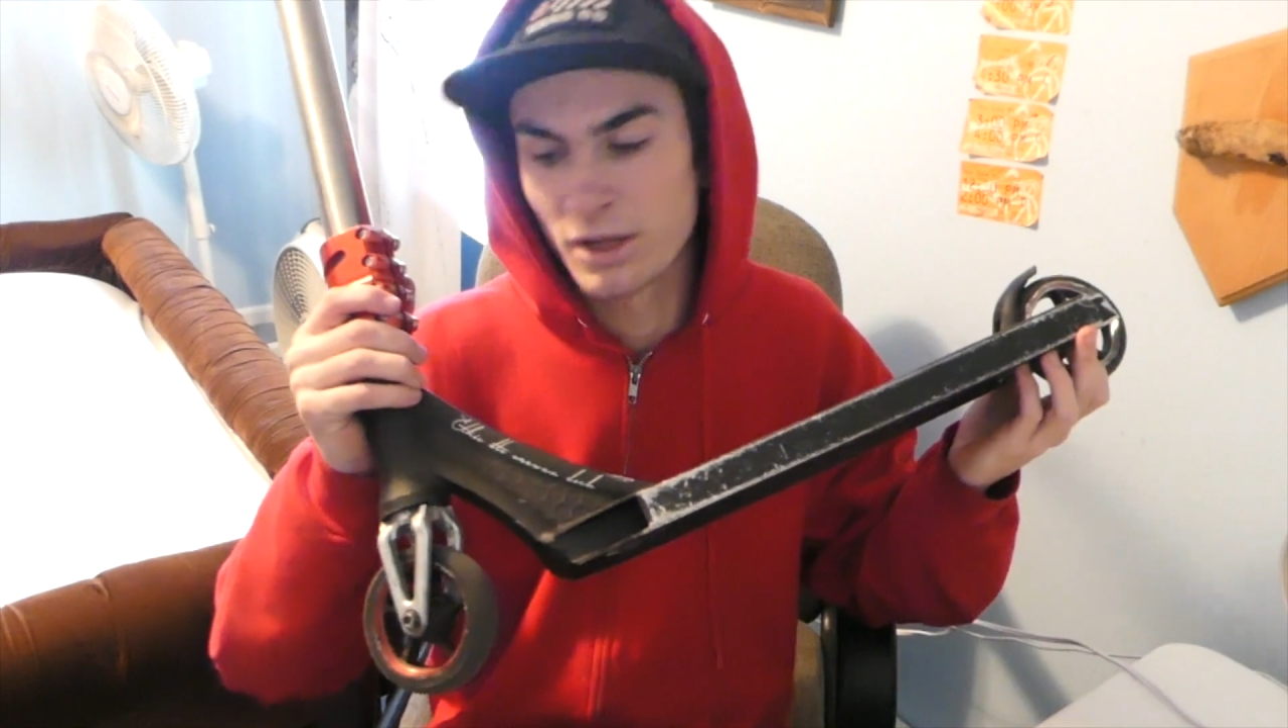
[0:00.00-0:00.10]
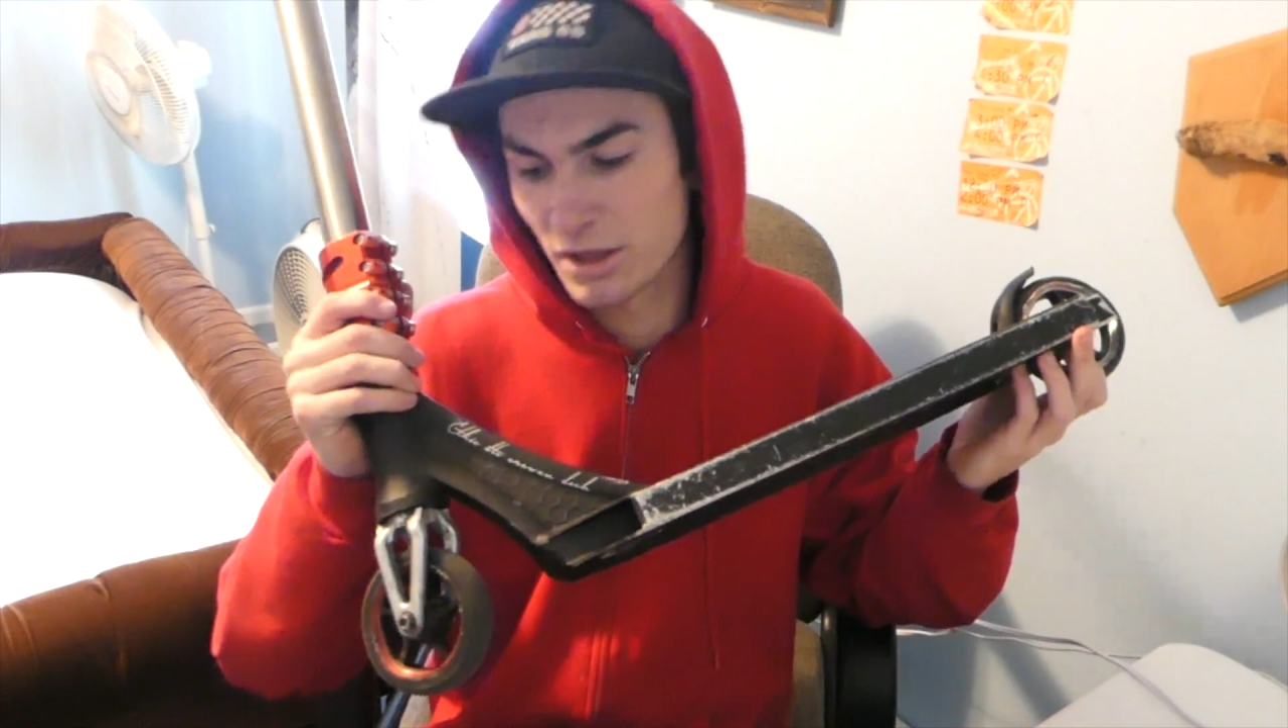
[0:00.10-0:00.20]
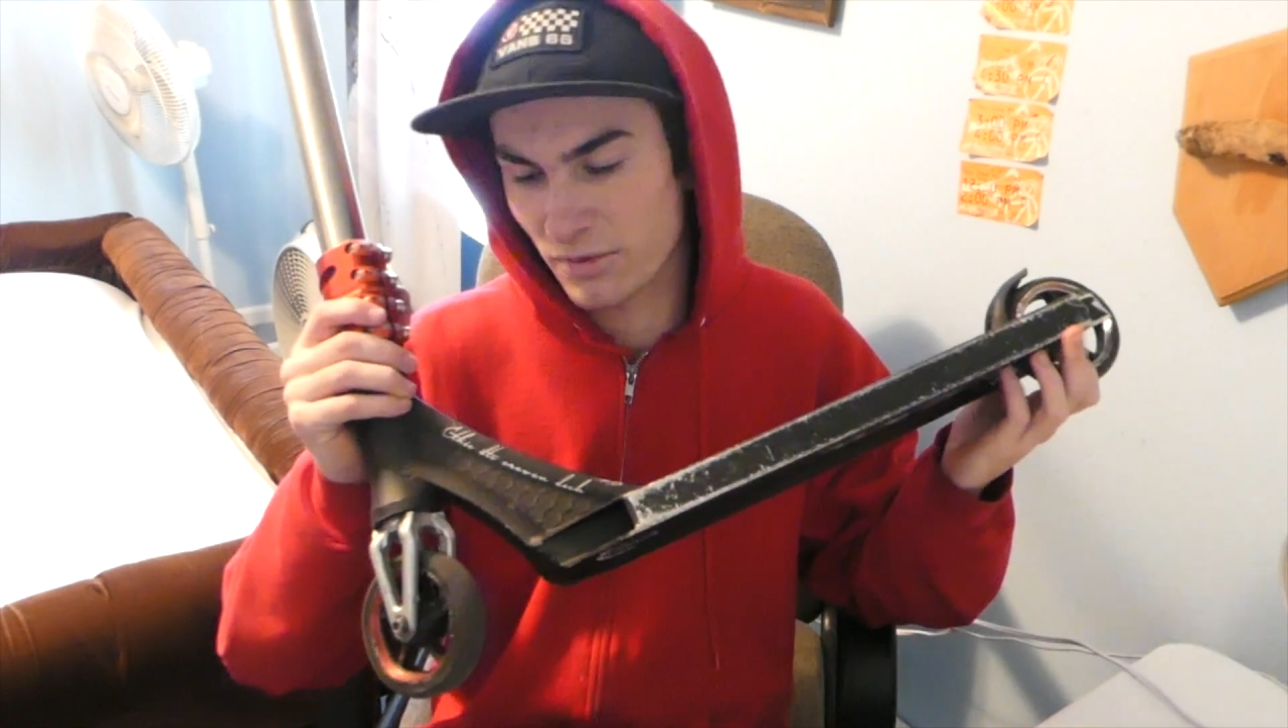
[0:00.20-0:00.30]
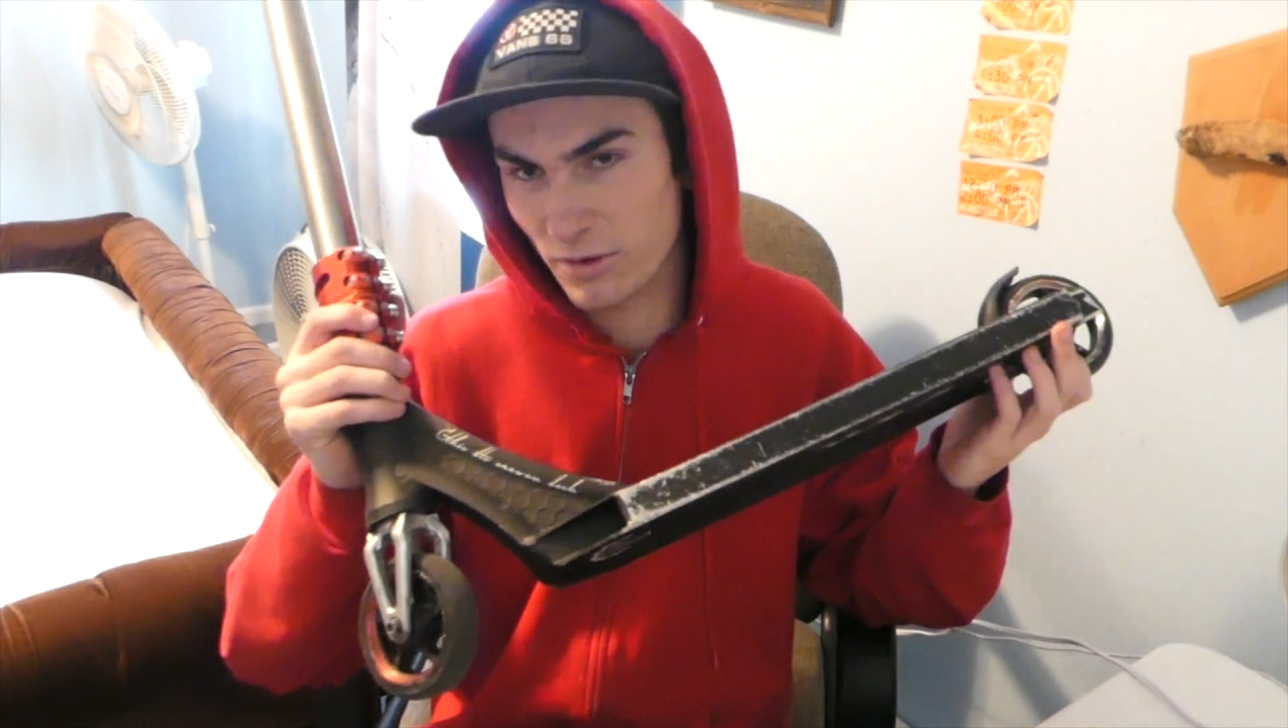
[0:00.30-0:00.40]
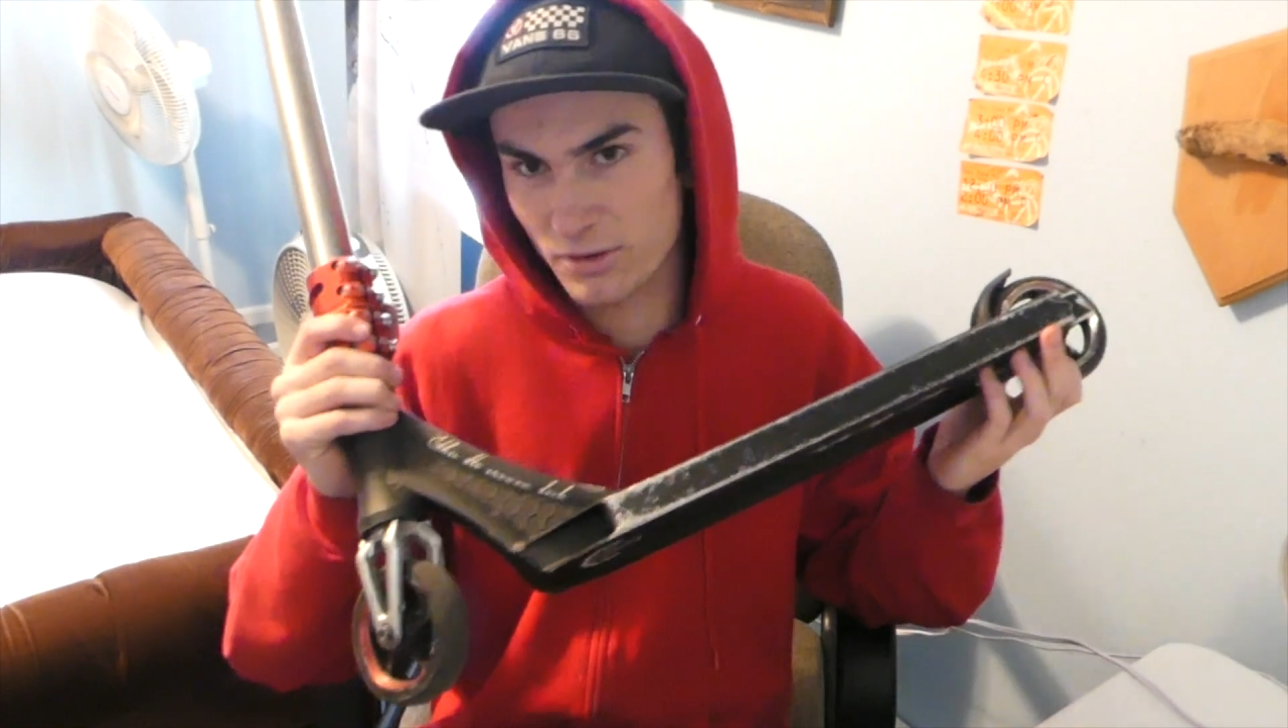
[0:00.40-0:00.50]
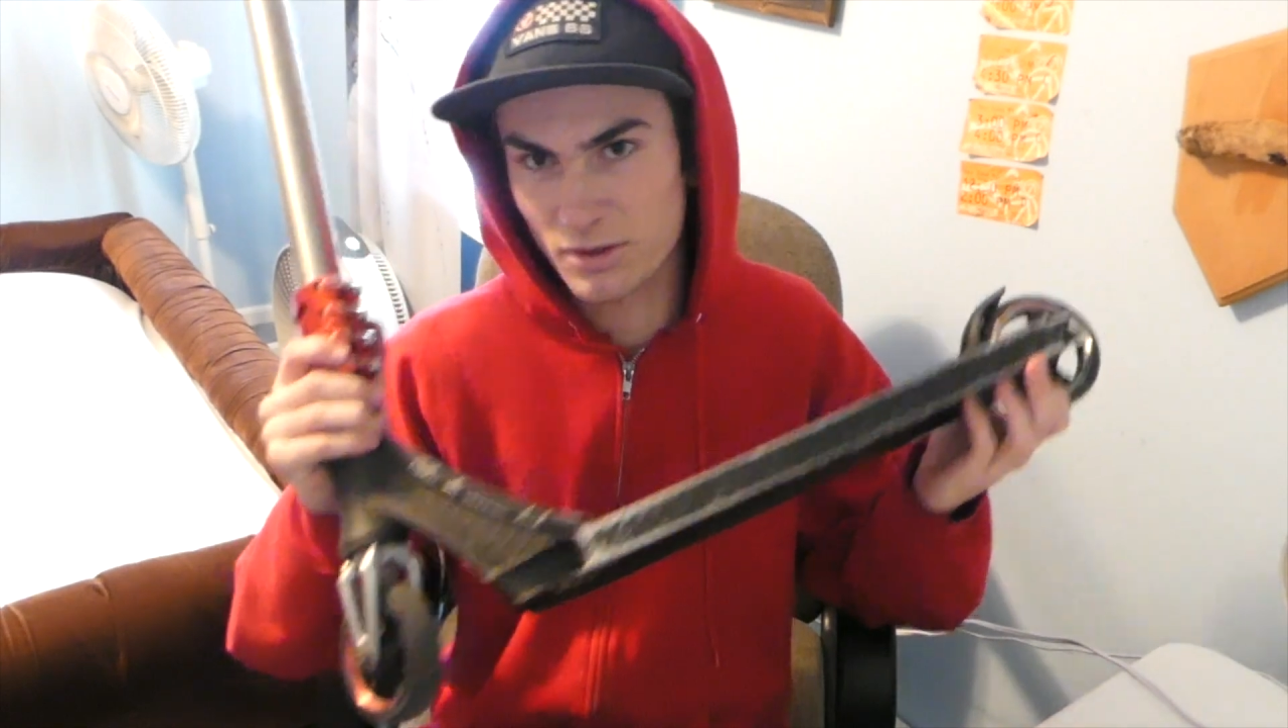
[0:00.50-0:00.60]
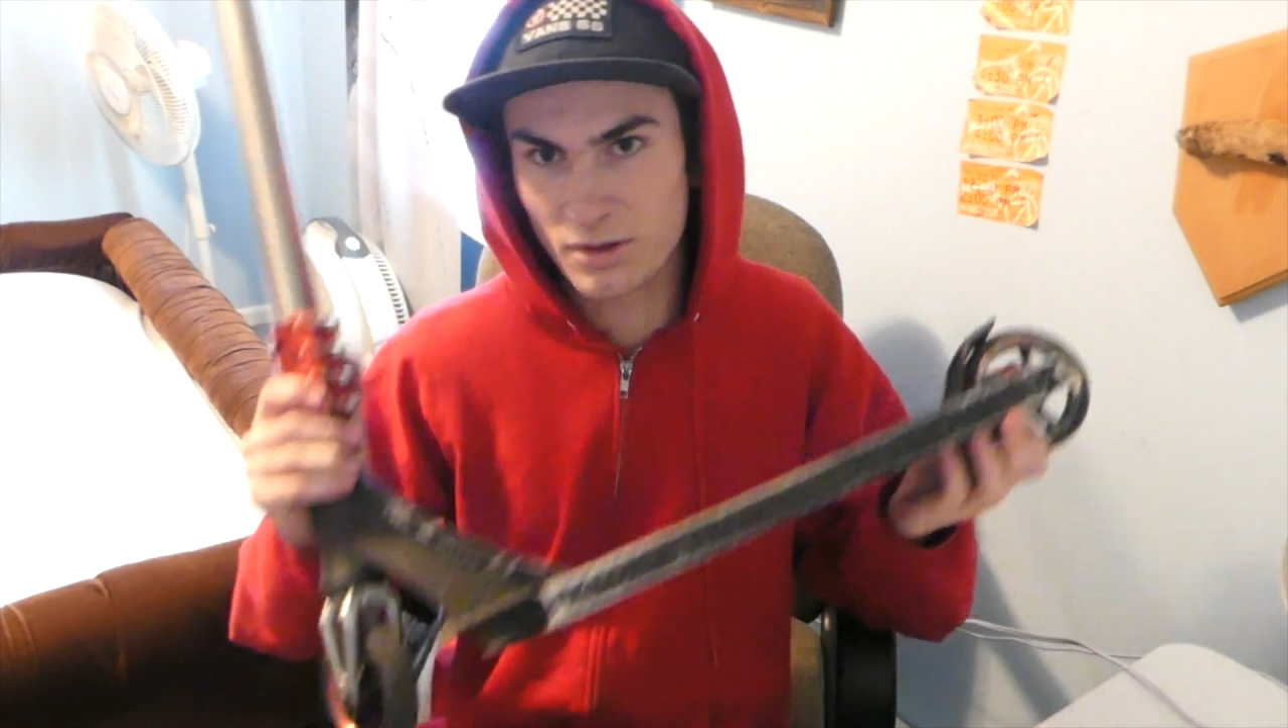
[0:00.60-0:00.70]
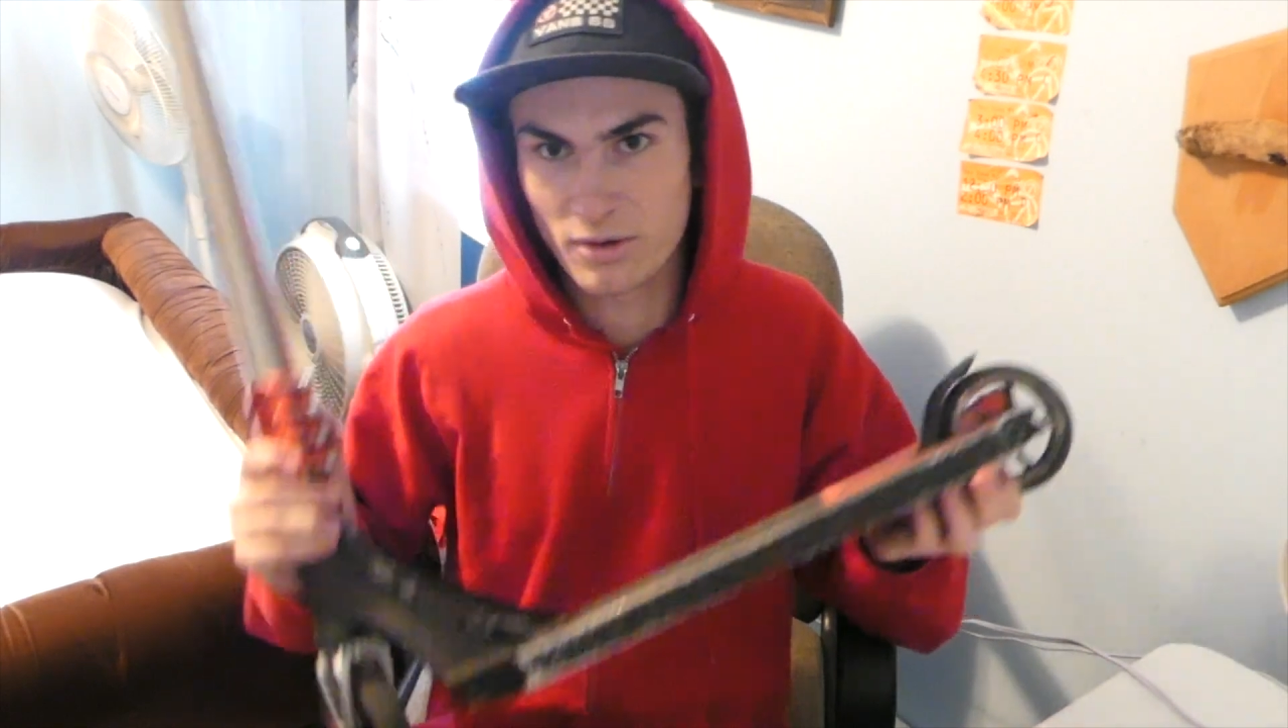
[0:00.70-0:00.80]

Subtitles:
in the front.